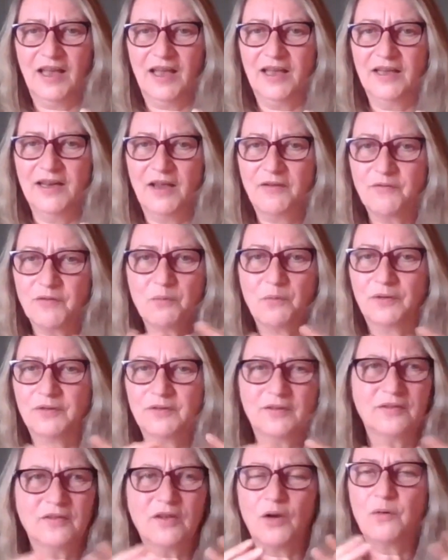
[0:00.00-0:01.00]
And
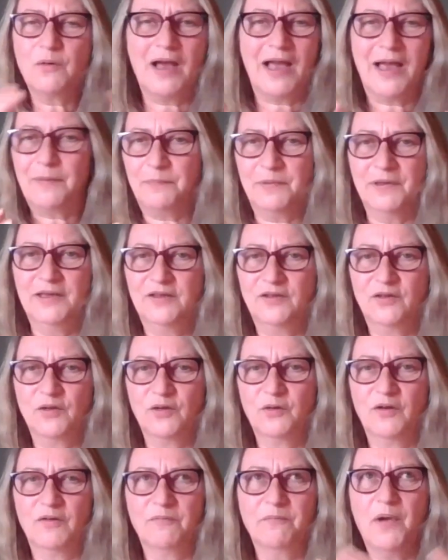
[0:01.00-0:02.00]
everyone's so happy
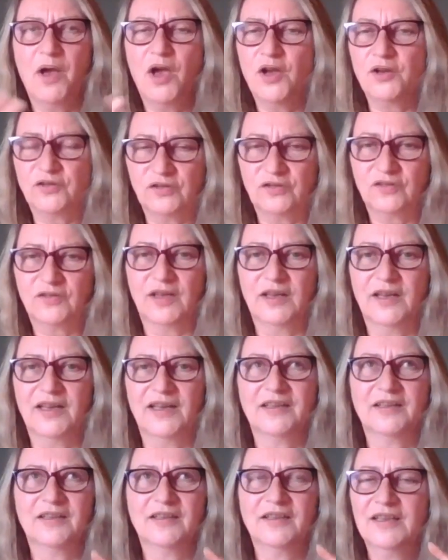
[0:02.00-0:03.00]
to have purchased it
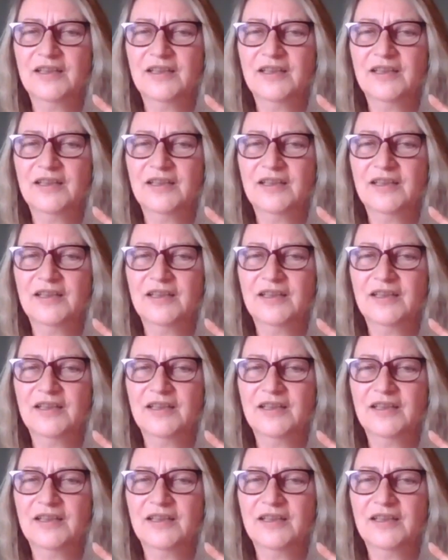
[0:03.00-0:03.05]
and